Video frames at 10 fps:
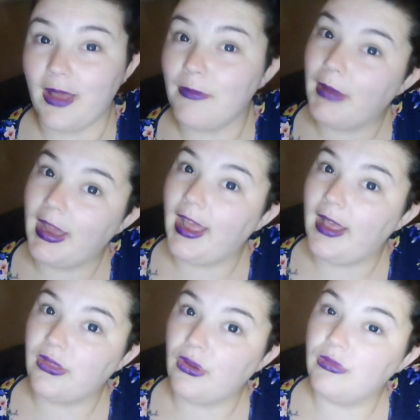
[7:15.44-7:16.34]
my
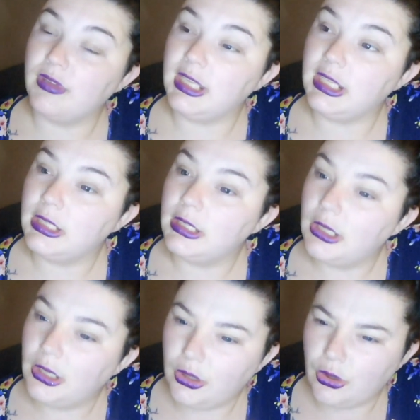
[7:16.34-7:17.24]
hair's only
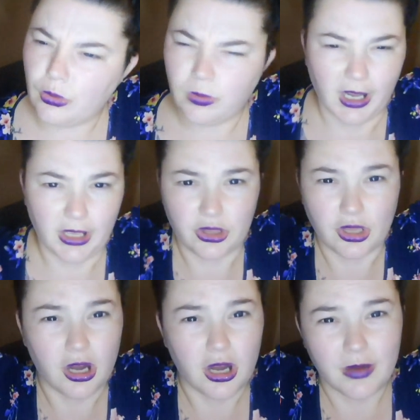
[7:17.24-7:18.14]
quite
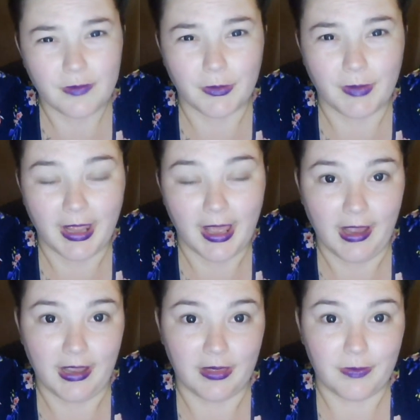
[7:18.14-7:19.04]
short, but my
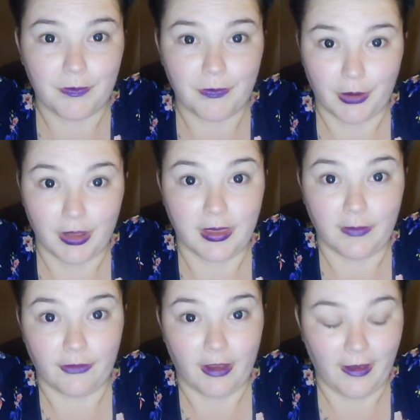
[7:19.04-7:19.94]
hair is pretty
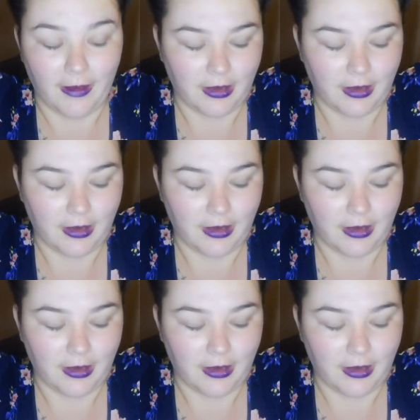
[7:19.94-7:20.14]
thick.